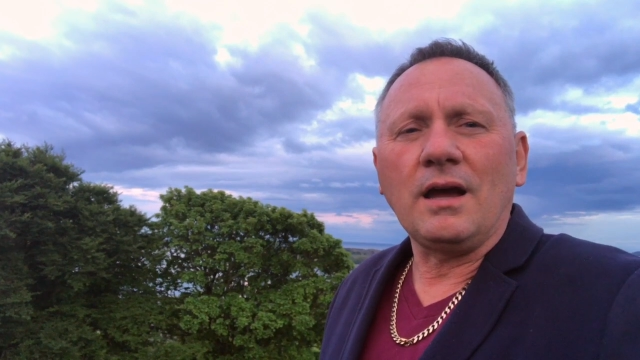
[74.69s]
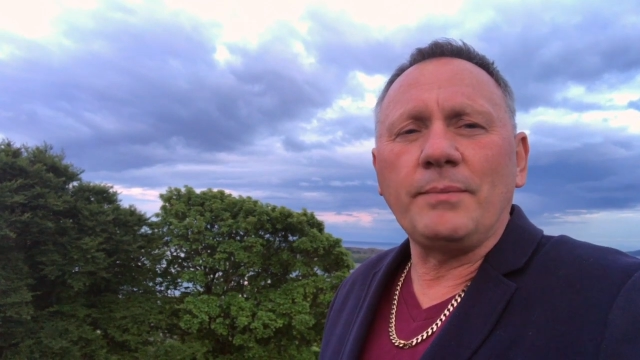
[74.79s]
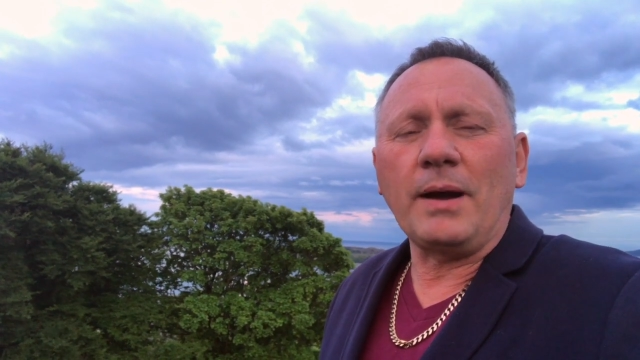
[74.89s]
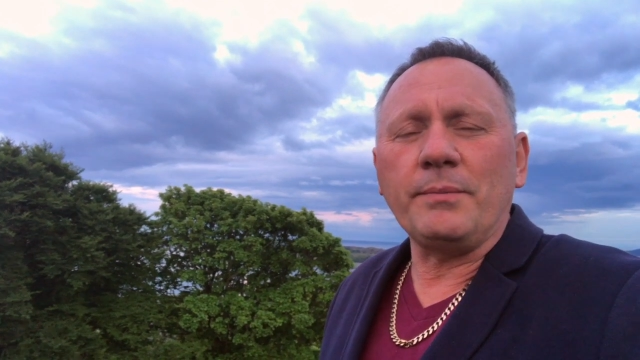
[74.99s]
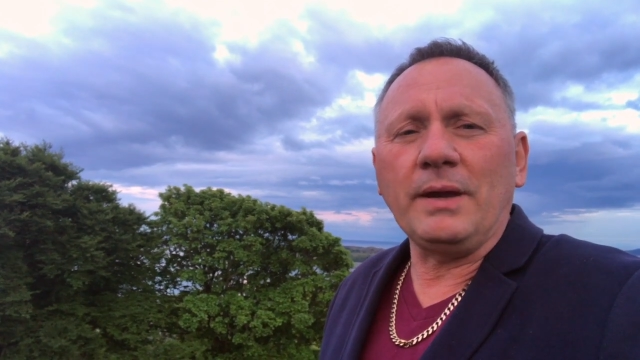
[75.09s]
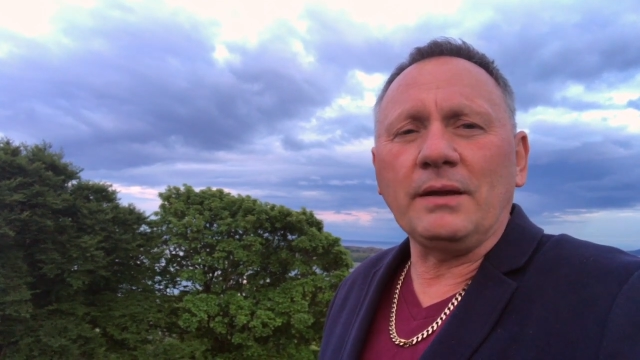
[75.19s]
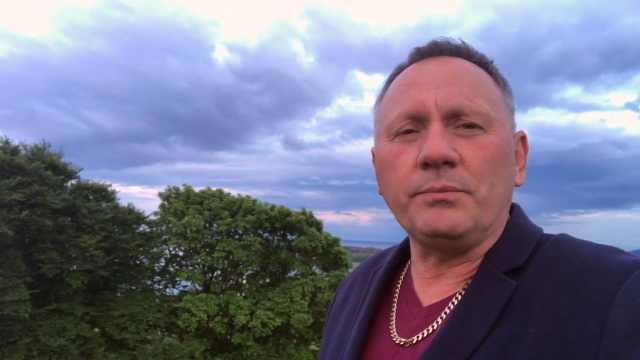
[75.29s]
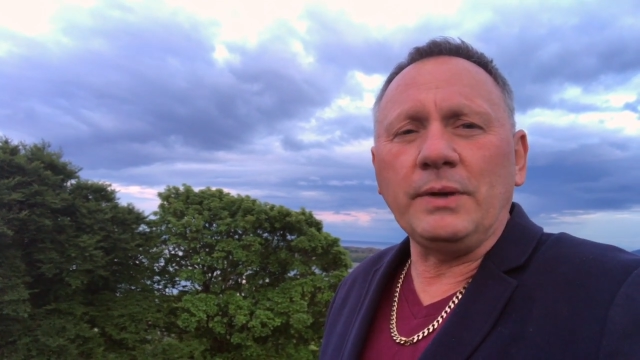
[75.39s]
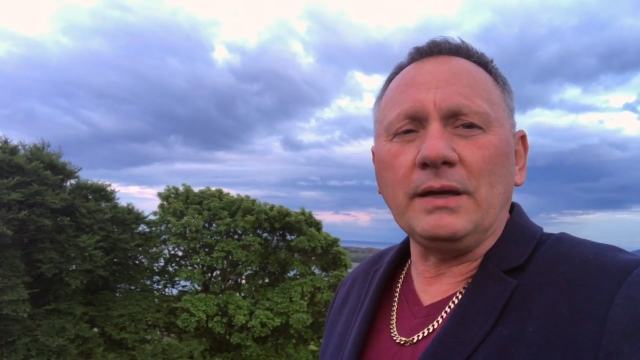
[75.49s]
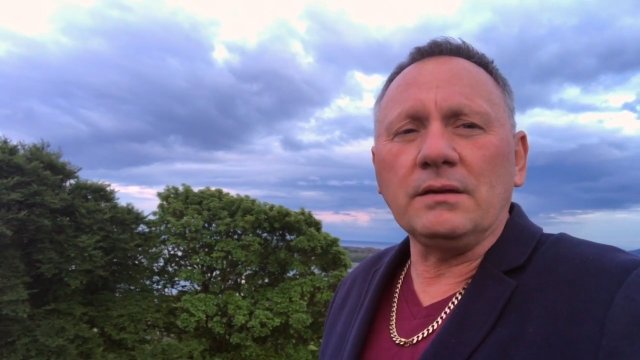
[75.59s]
about being
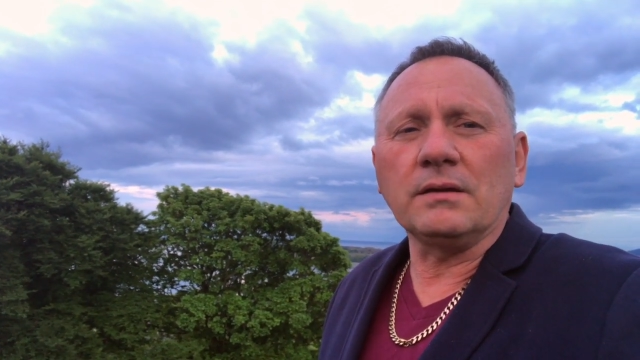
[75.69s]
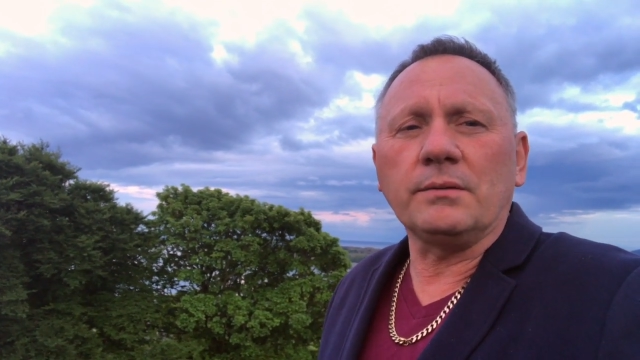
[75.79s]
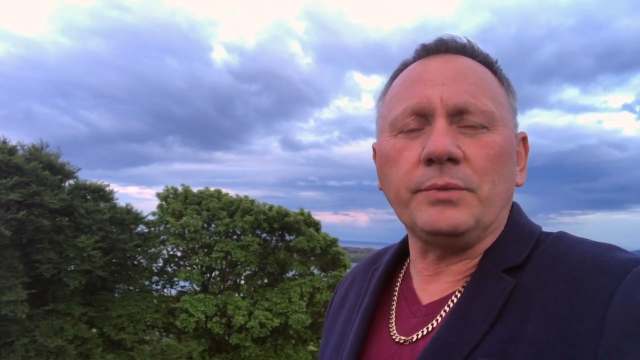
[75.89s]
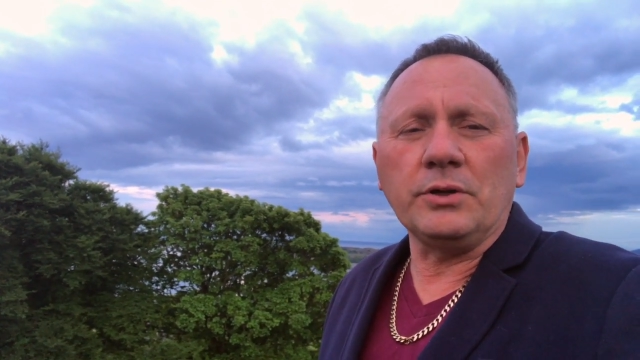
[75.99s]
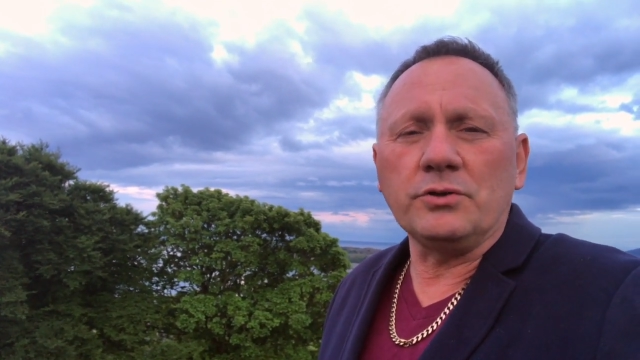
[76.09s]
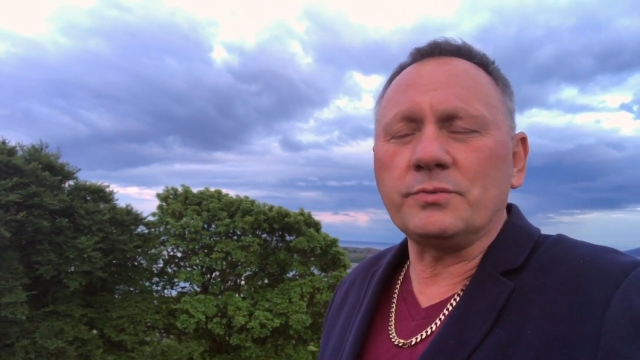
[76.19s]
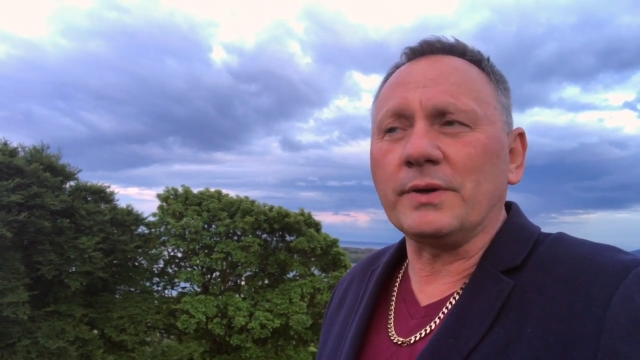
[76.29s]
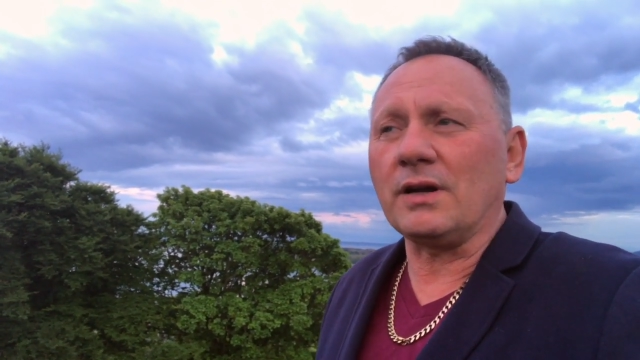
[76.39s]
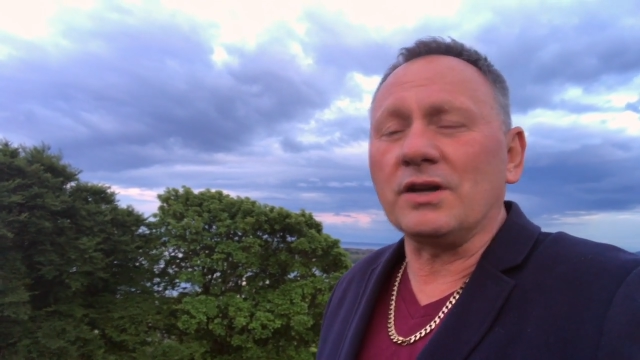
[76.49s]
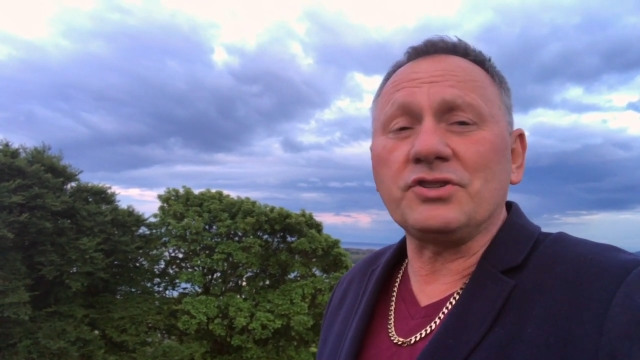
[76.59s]
beaten and abused
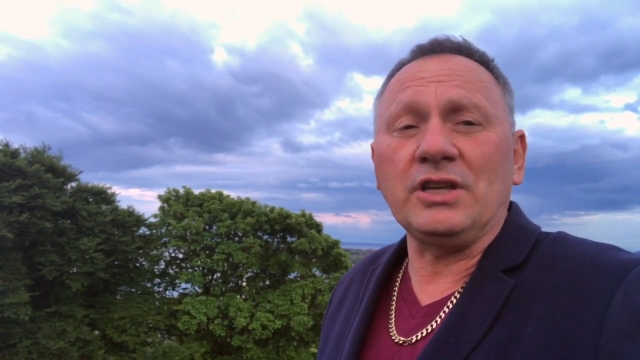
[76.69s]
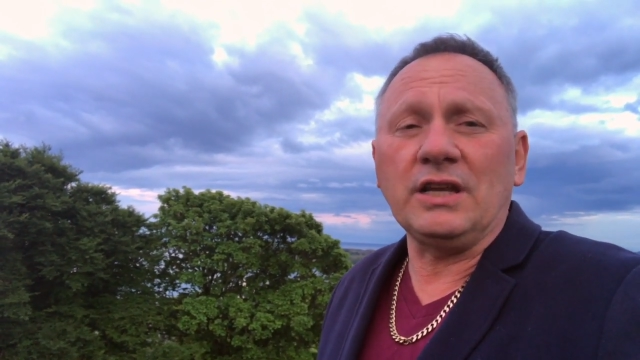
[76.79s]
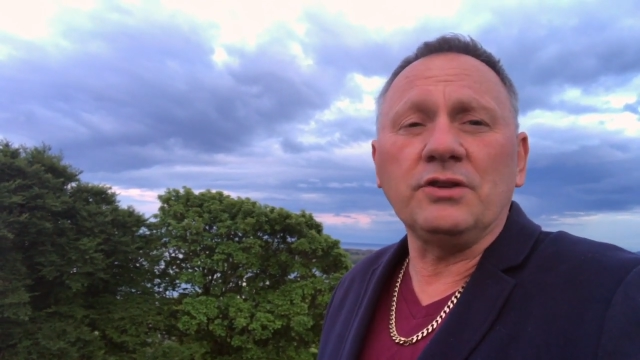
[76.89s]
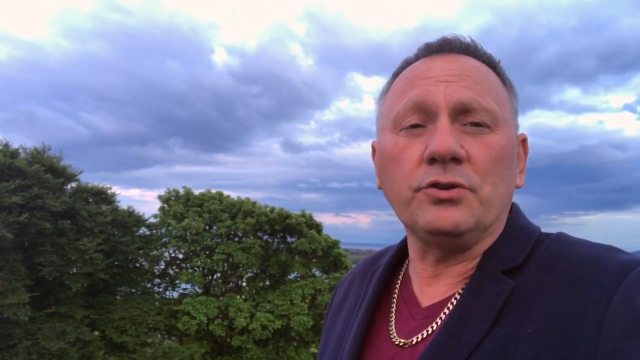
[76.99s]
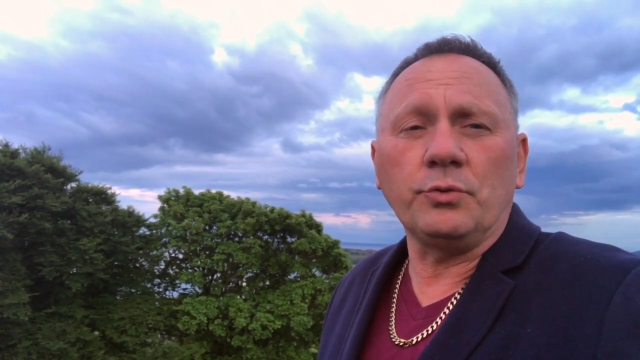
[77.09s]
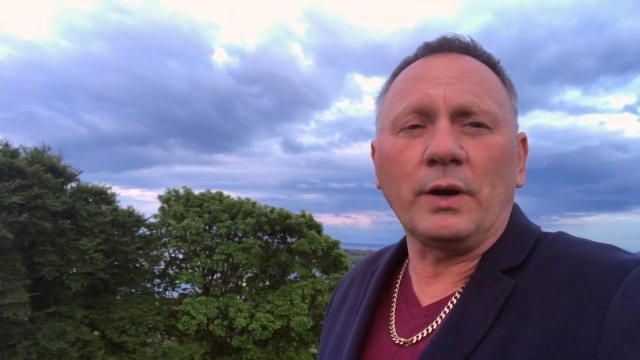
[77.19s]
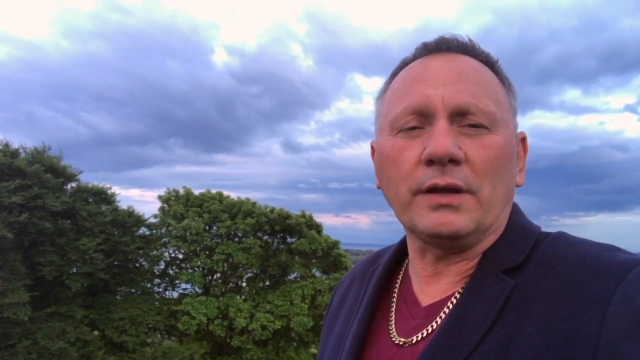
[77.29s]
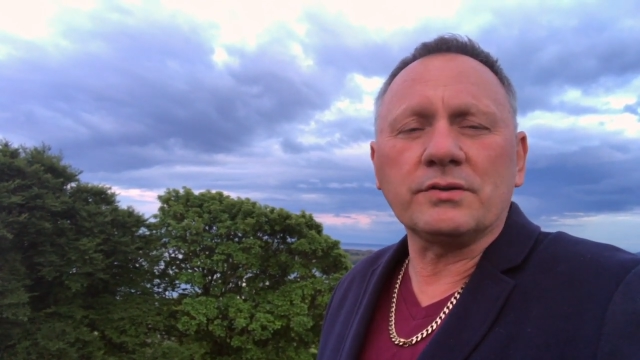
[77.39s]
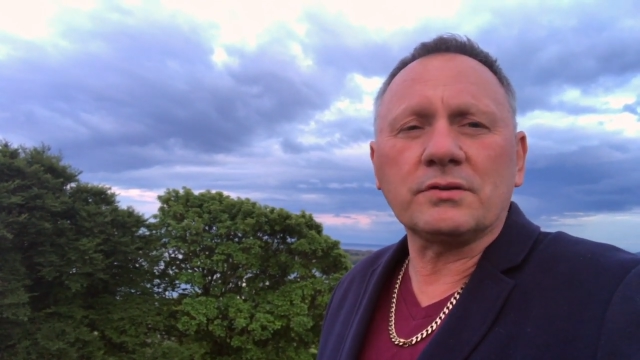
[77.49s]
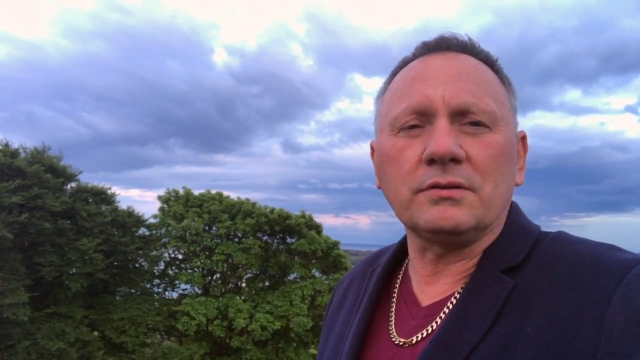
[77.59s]
because she didn't do
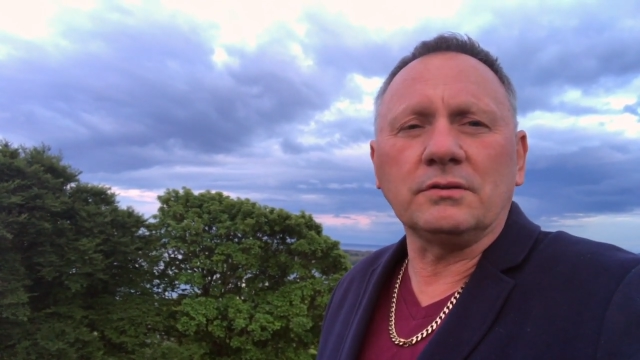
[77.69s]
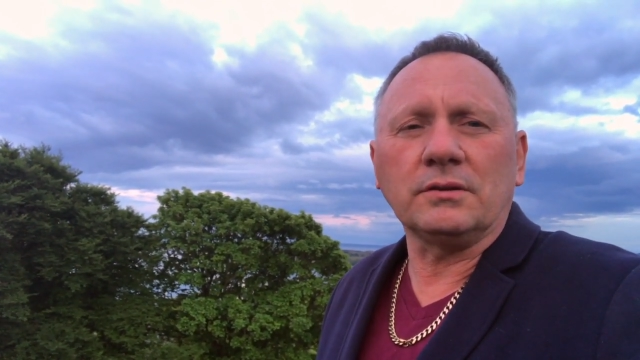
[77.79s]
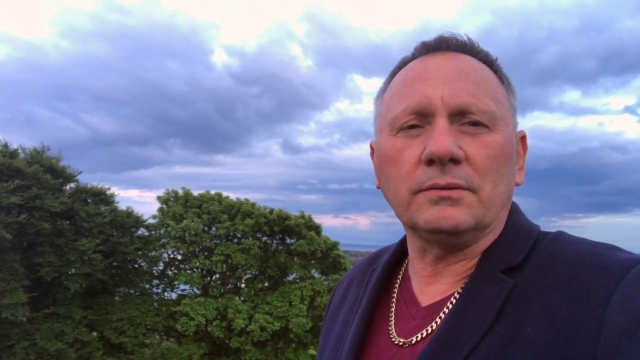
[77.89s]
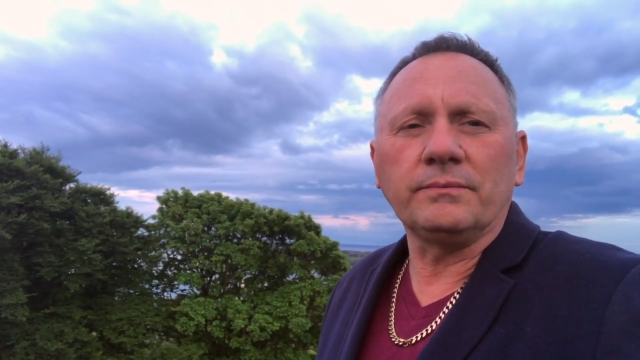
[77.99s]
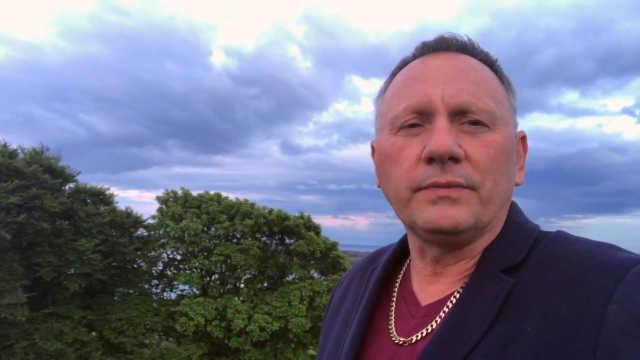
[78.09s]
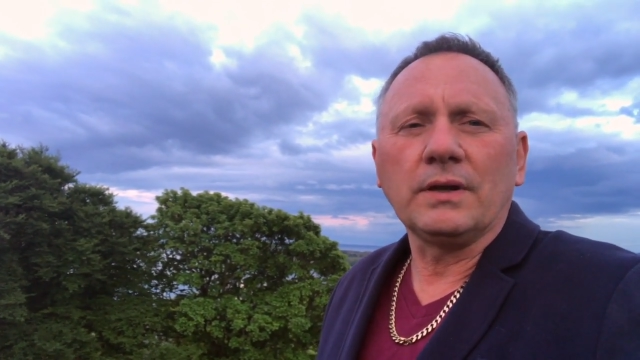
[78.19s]
well in school.